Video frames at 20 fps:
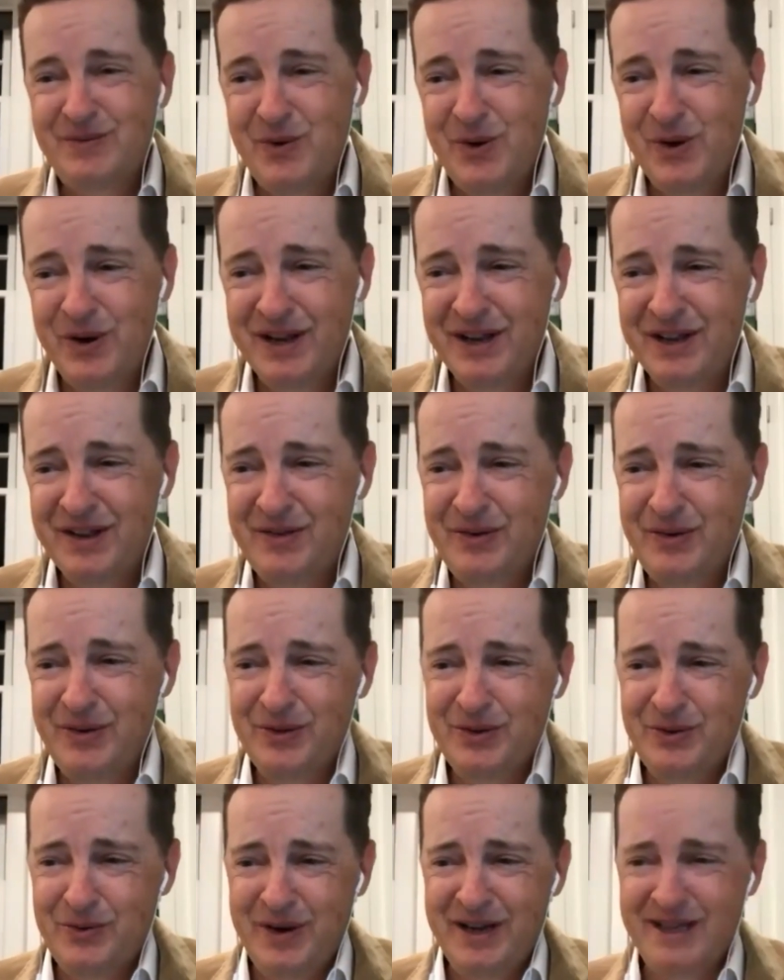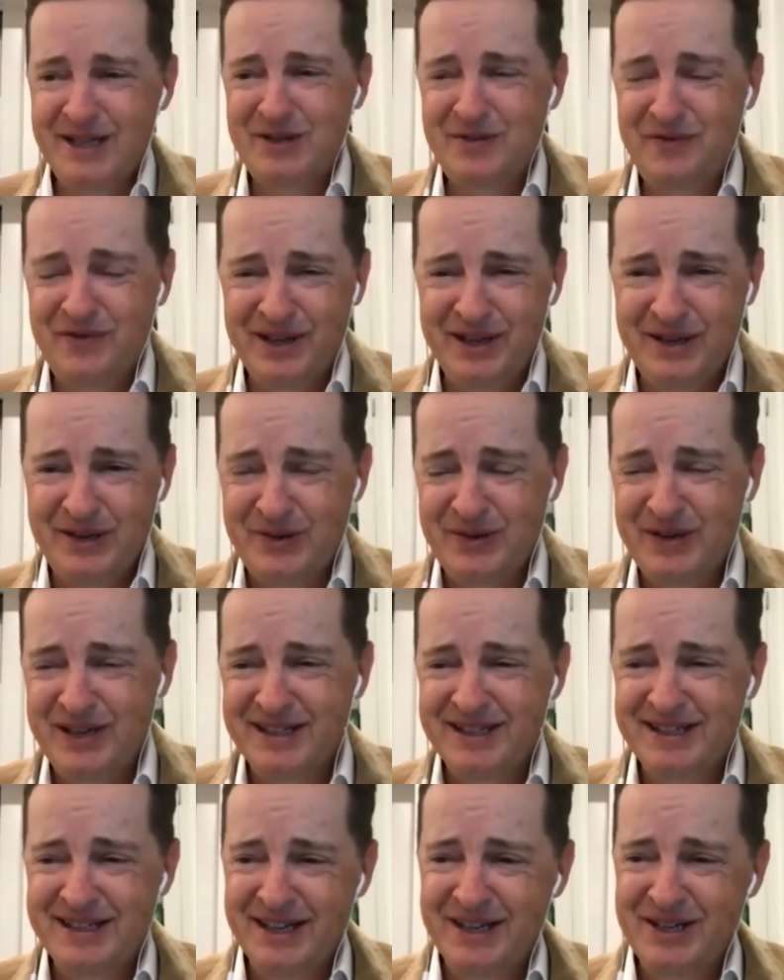walking through the Westfield
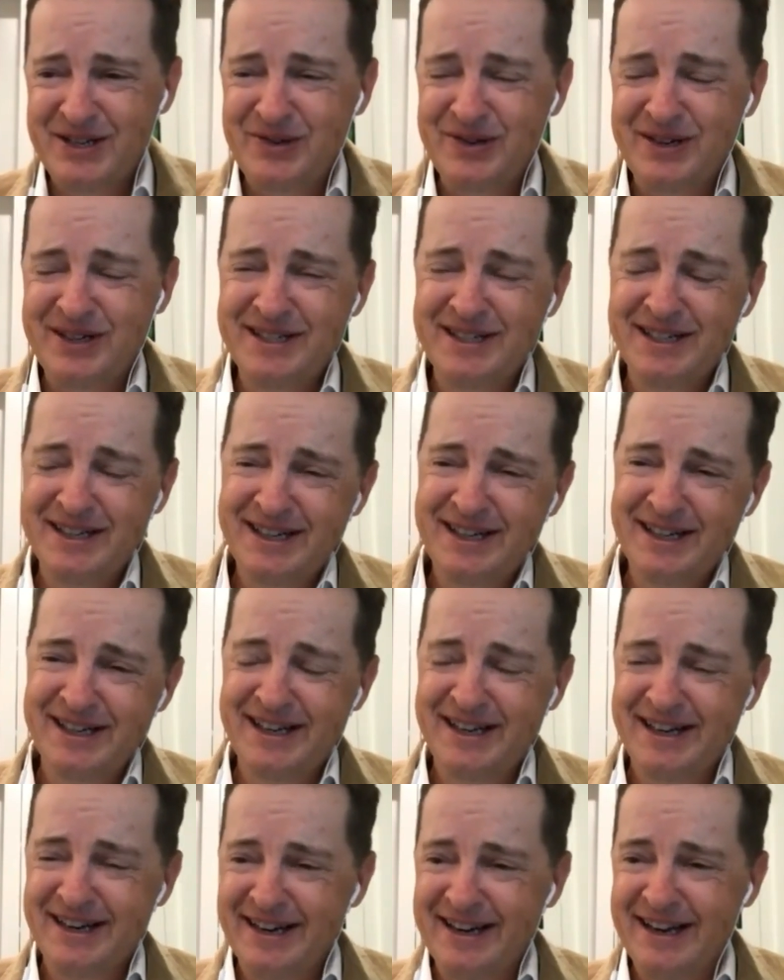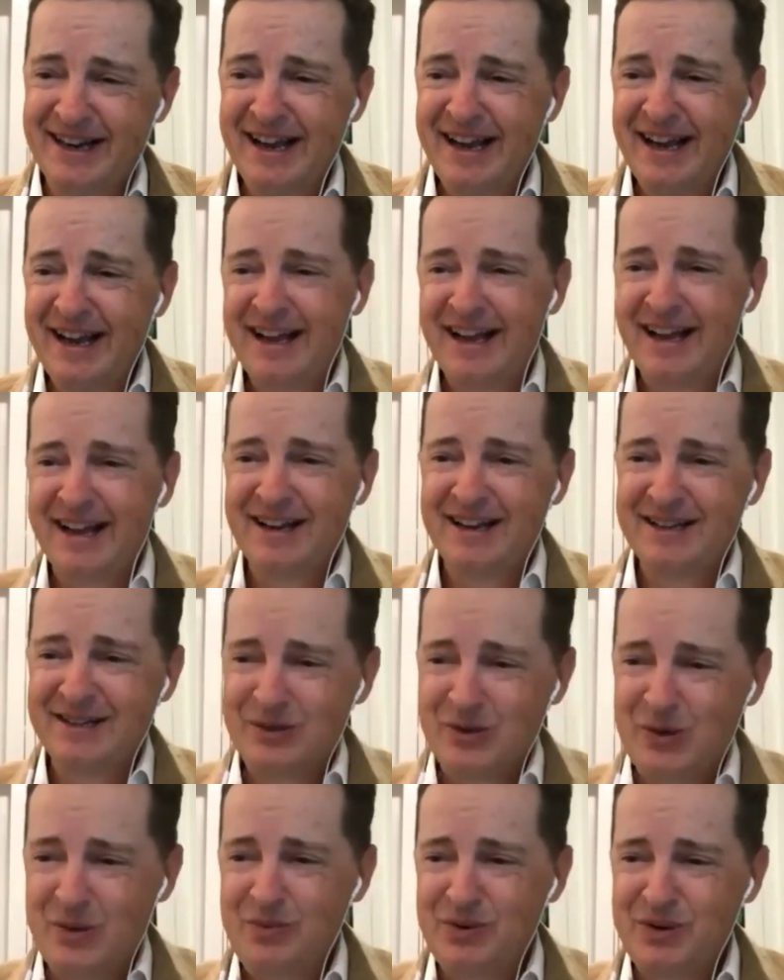in Century City here, and I
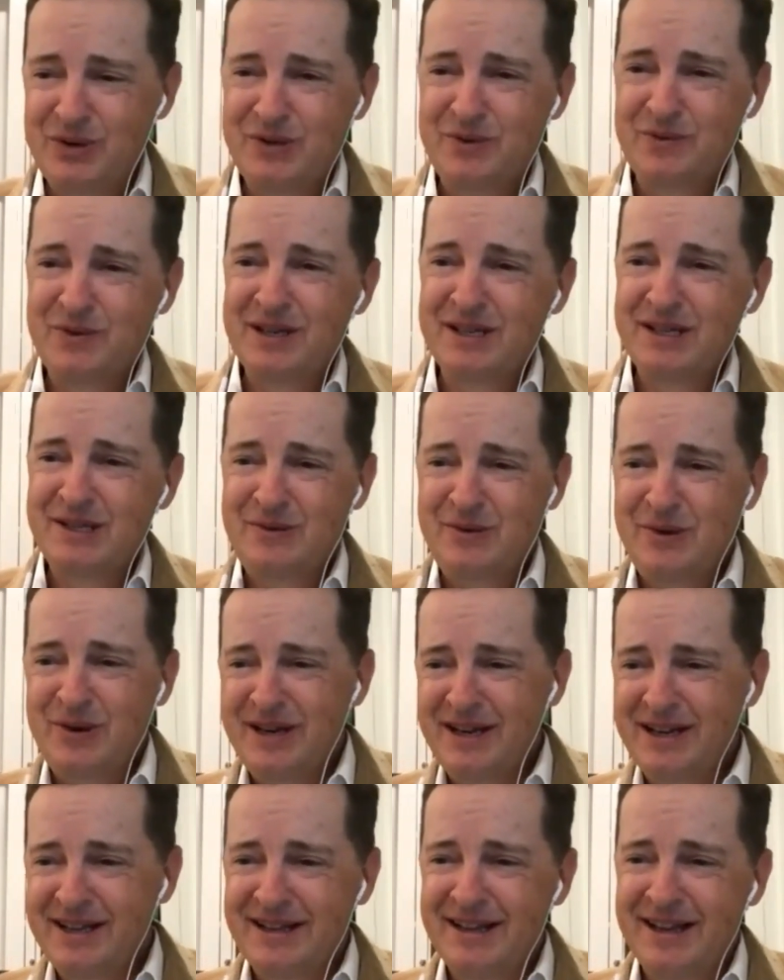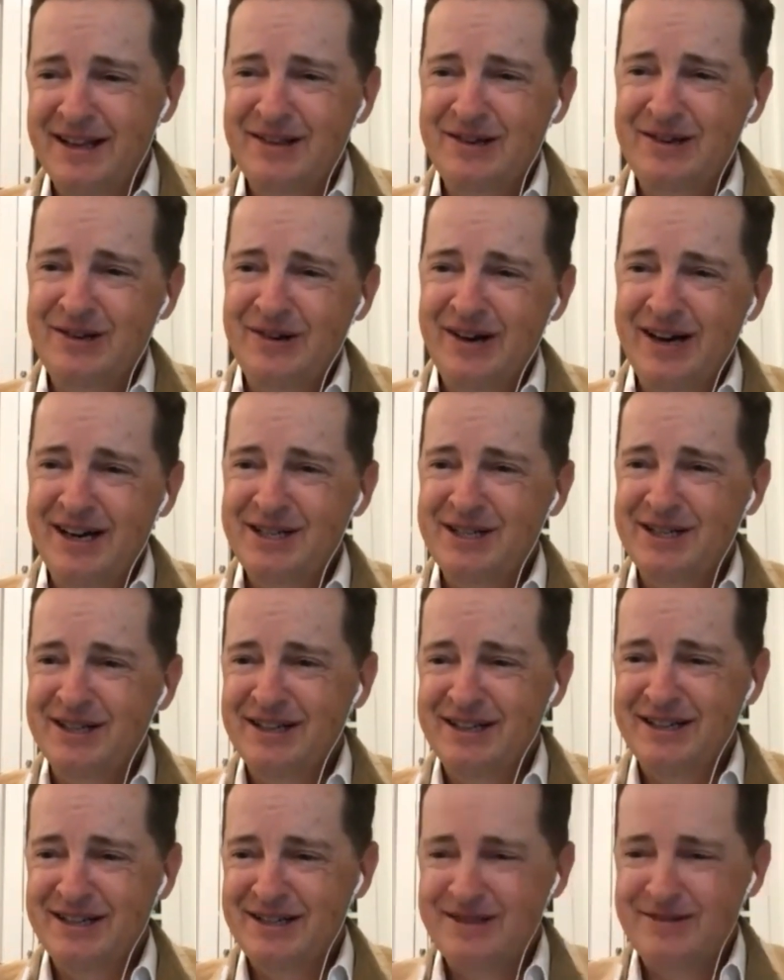saw Bruce Willis walking the other
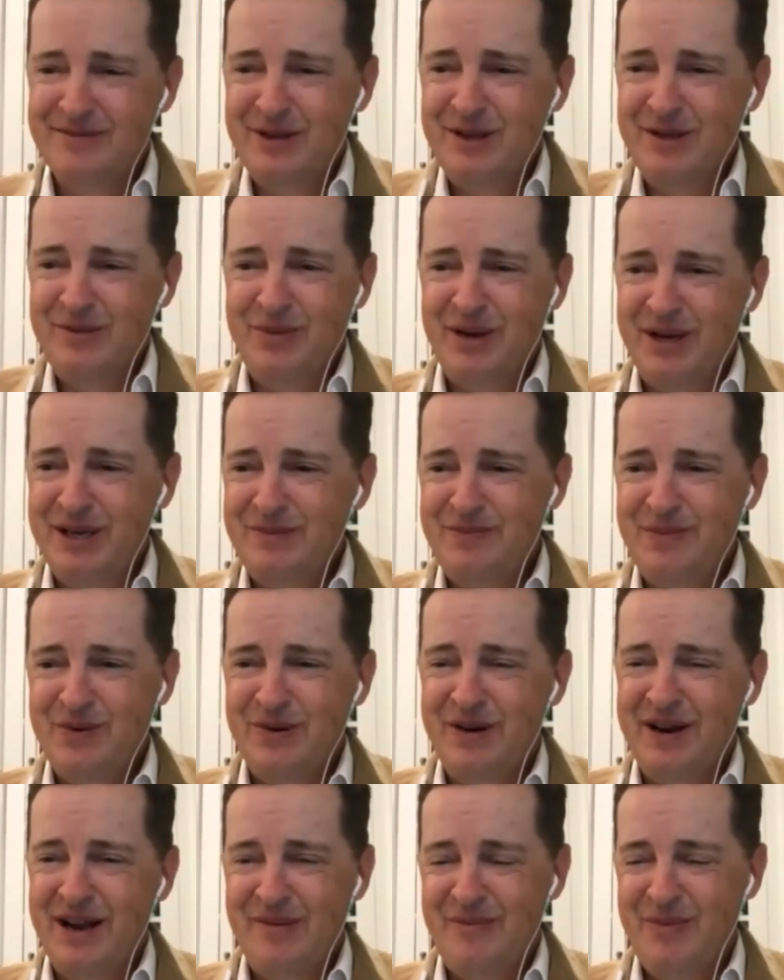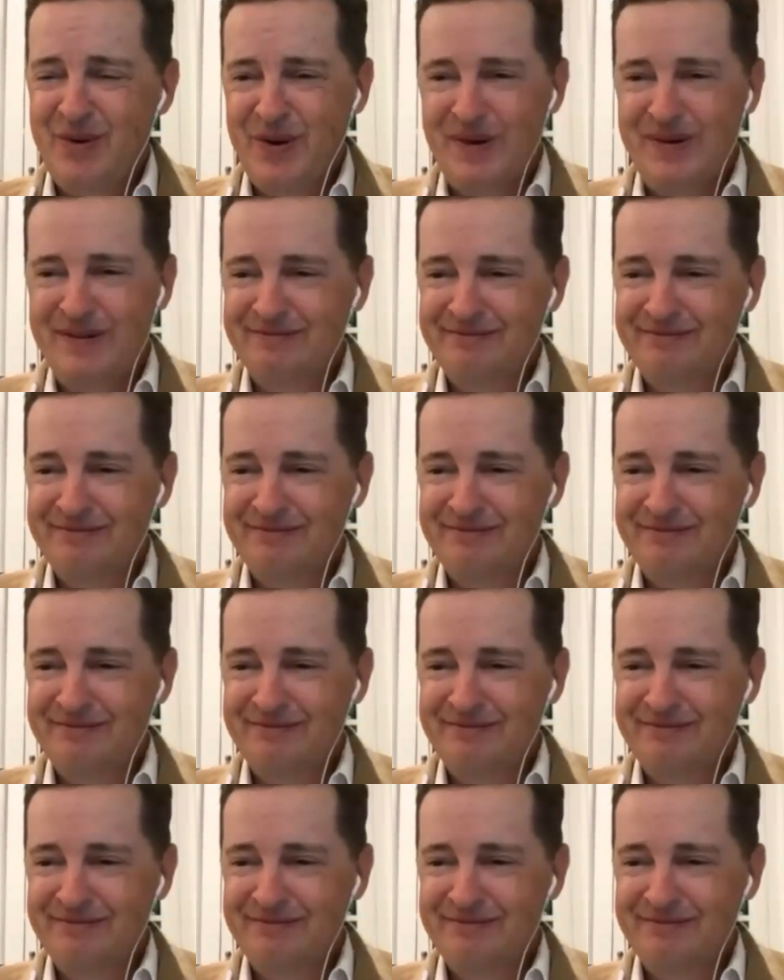direction just with a baseball cap on.